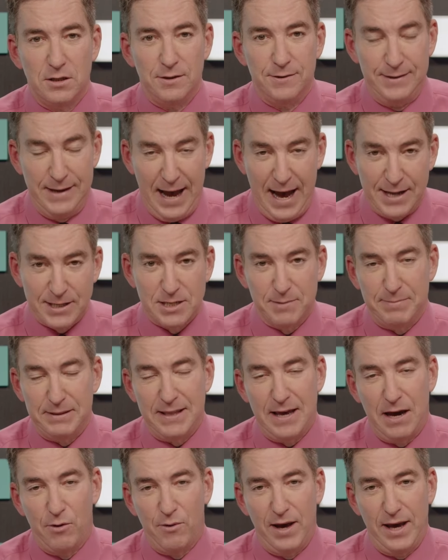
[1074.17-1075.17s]
not to be
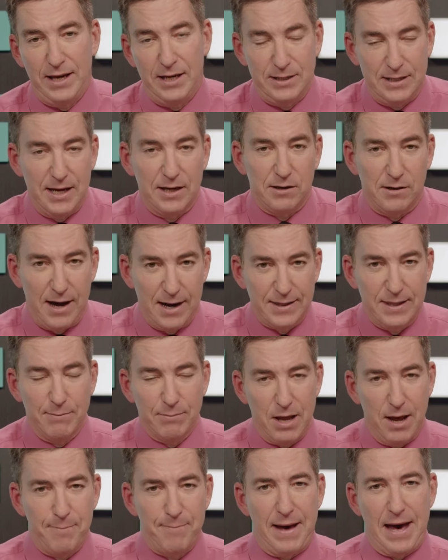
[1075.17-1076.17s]
that way, and yet a lot of them
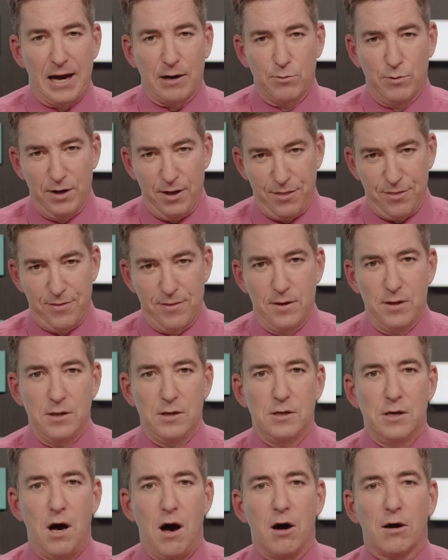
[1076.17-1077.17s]
come back with
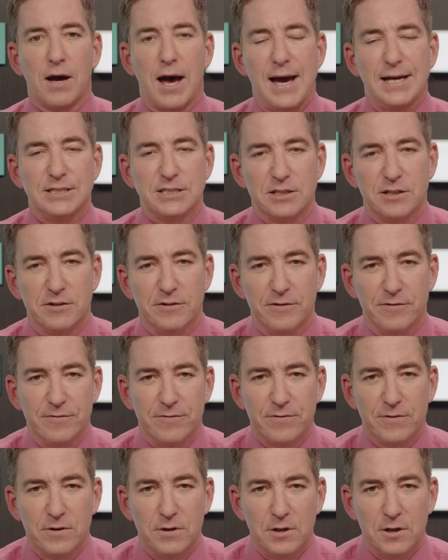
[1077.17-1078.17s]
all kinds
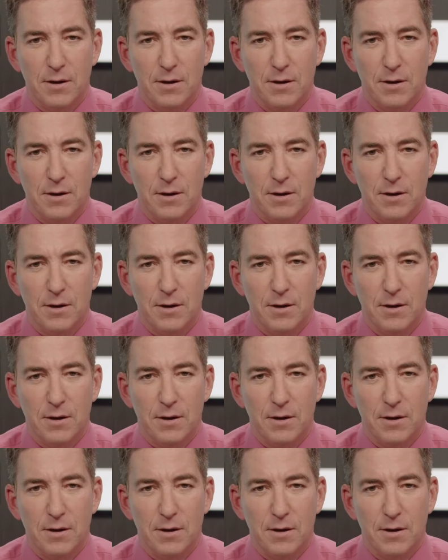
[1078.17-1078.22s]
of